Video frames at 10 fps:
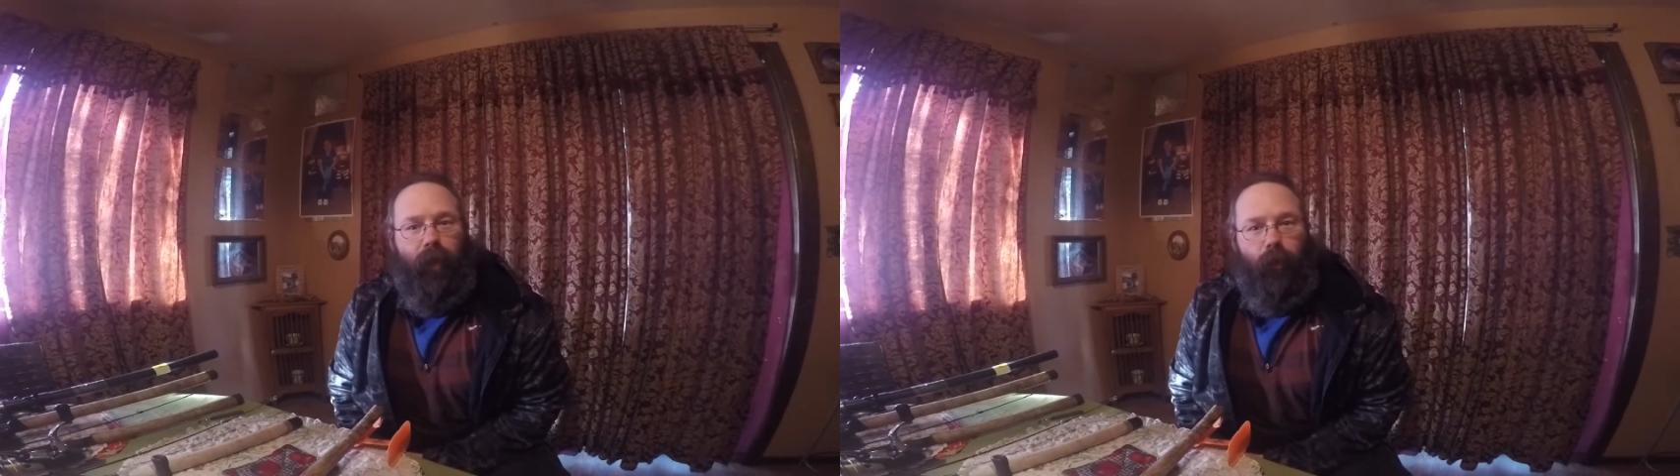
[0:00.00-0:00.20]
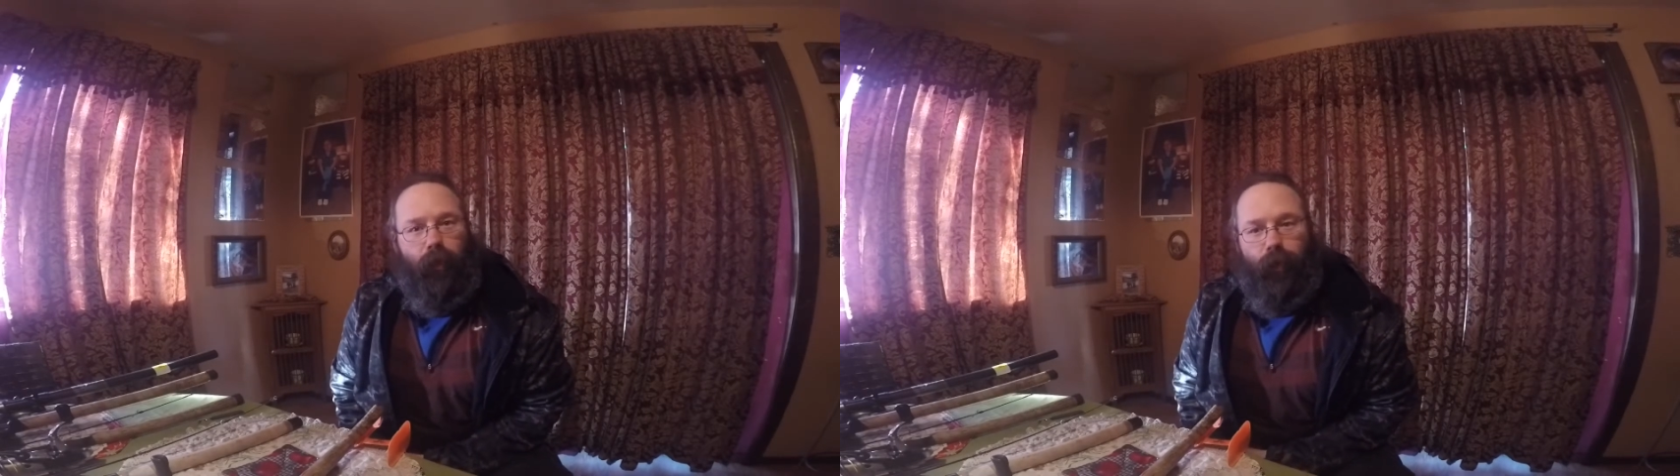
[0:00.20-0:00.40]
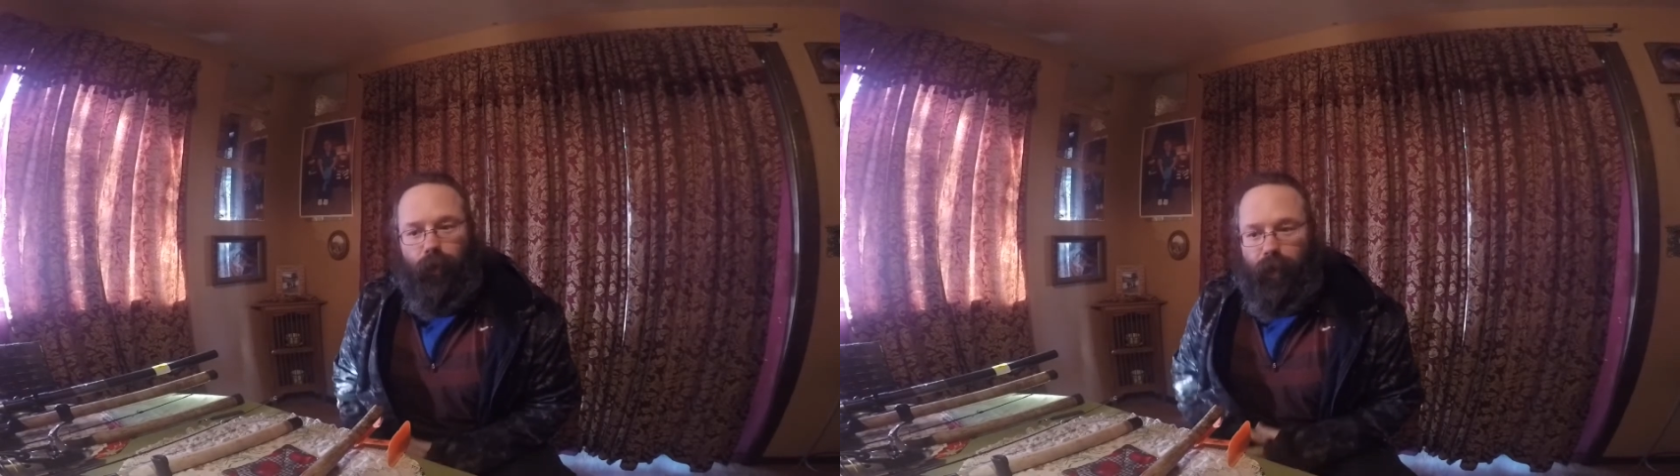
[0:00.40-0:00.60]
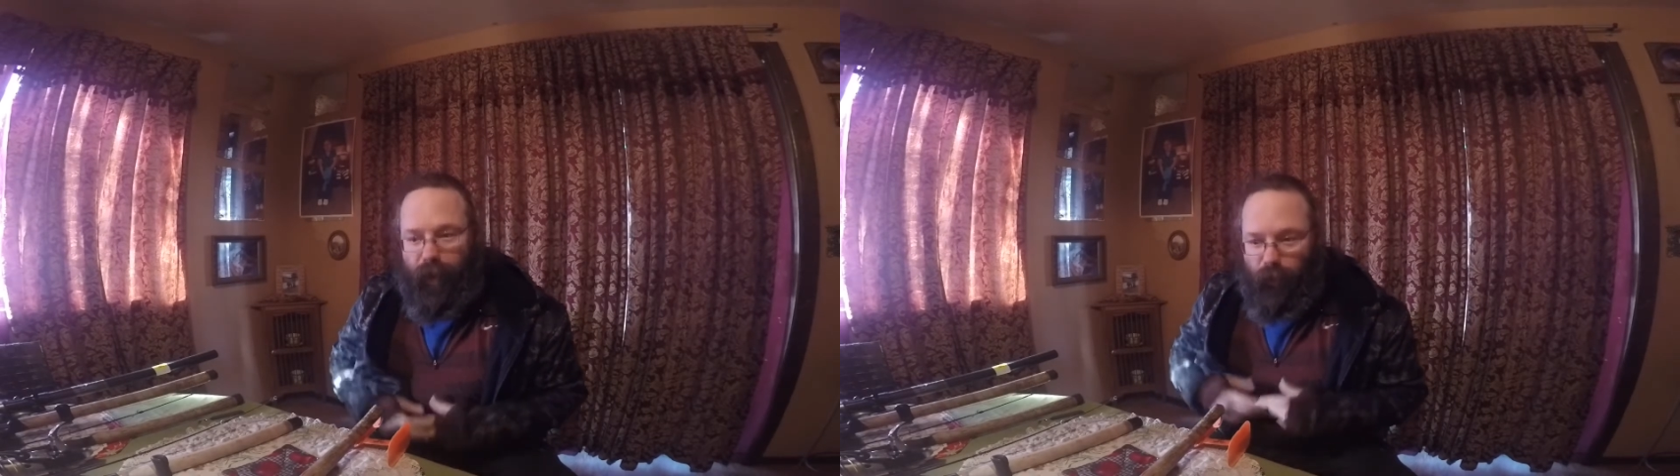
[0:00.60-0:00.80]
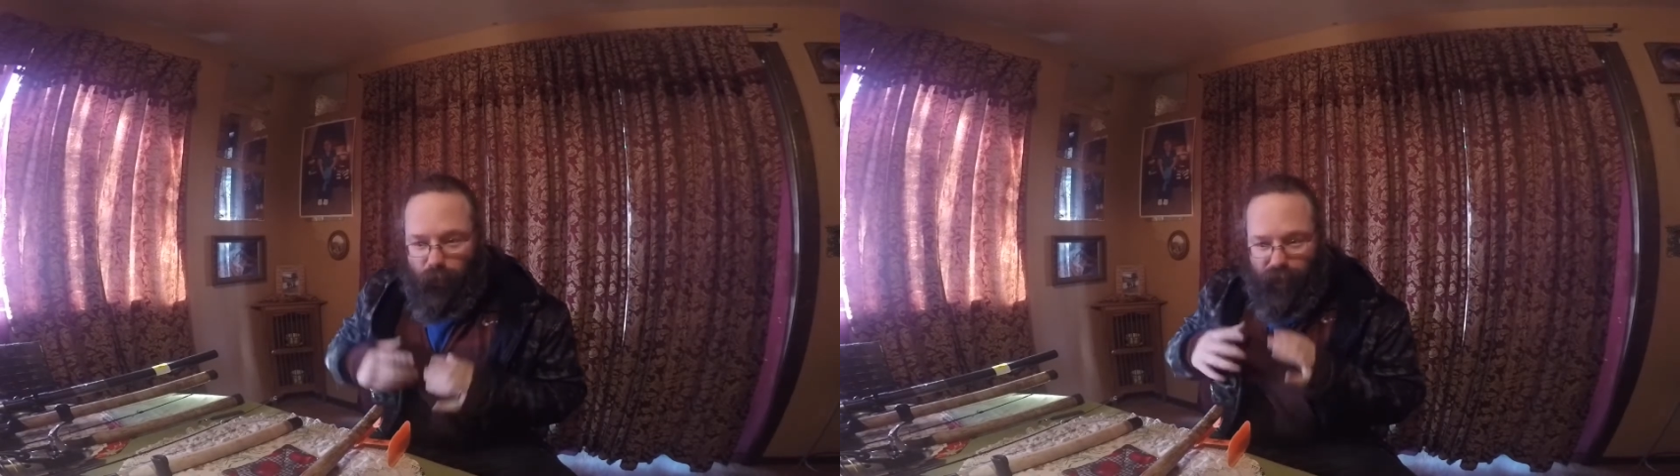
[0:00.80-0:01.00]
We're doing
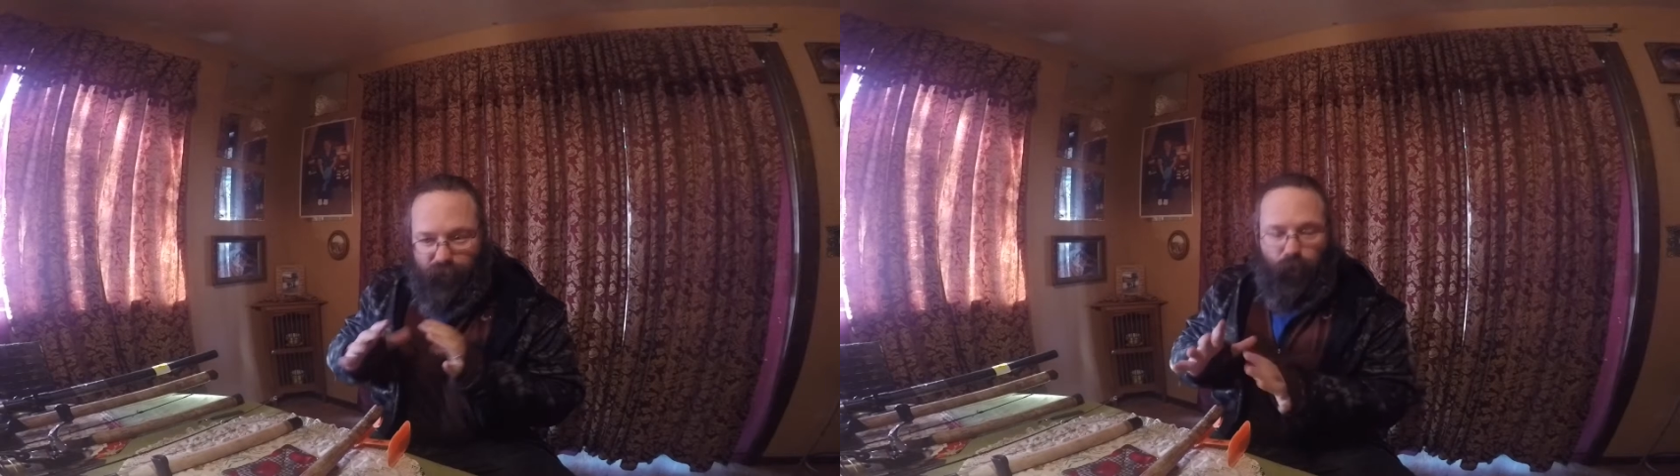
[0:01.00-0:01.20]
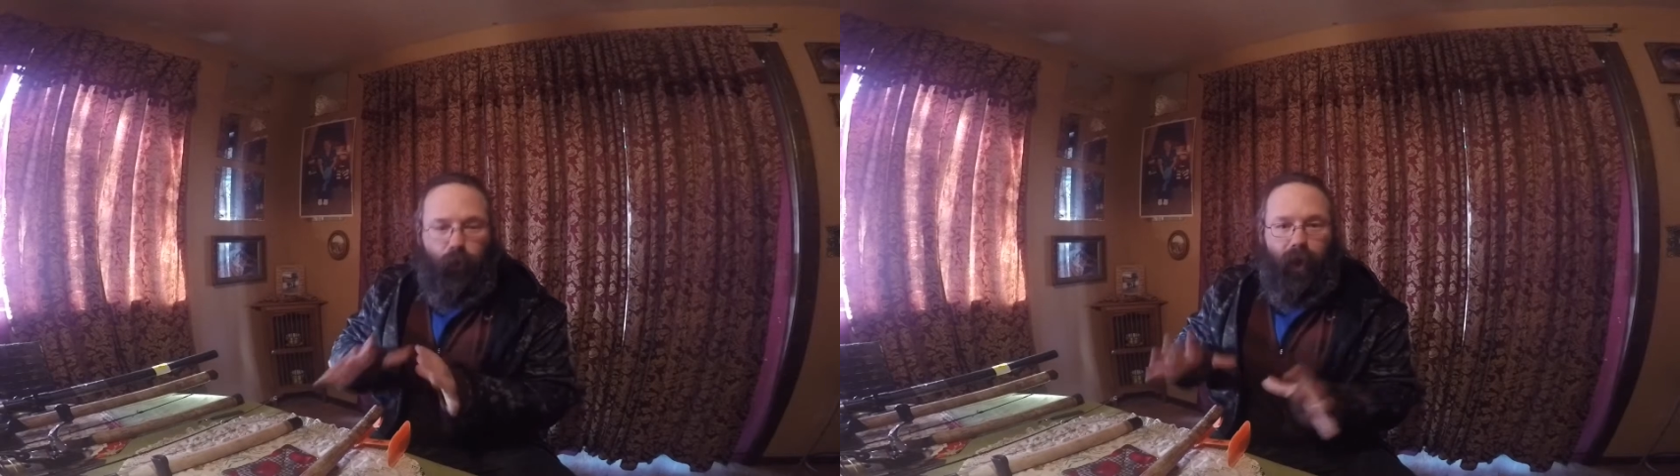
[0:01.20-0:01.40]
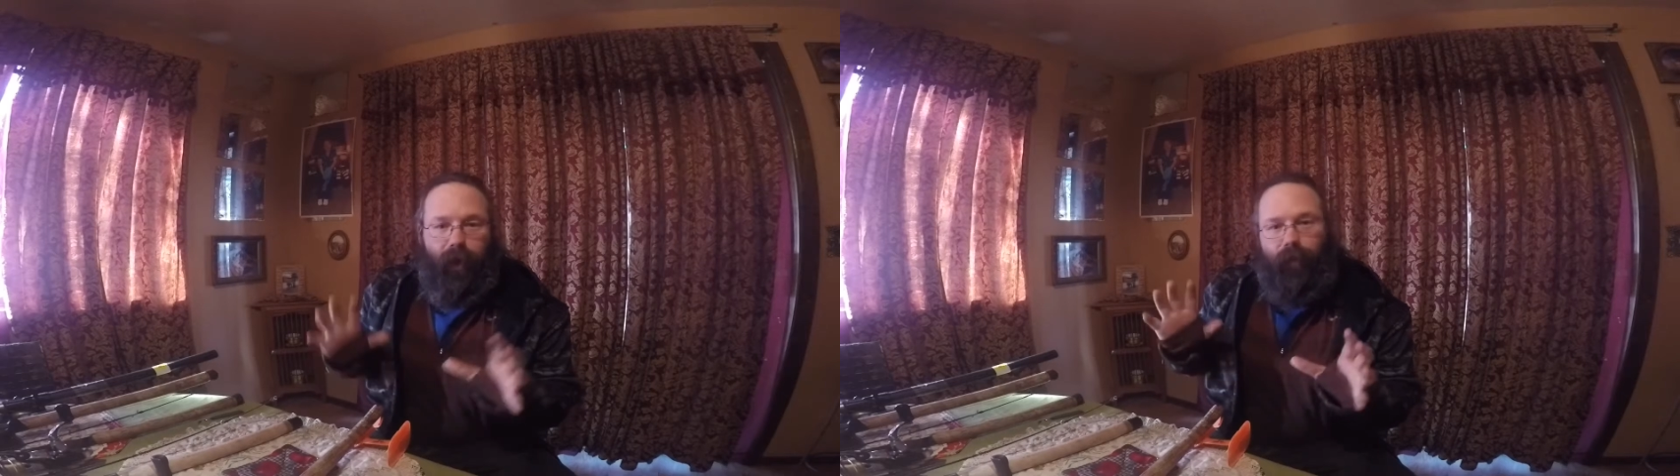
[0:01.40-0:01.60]
a review on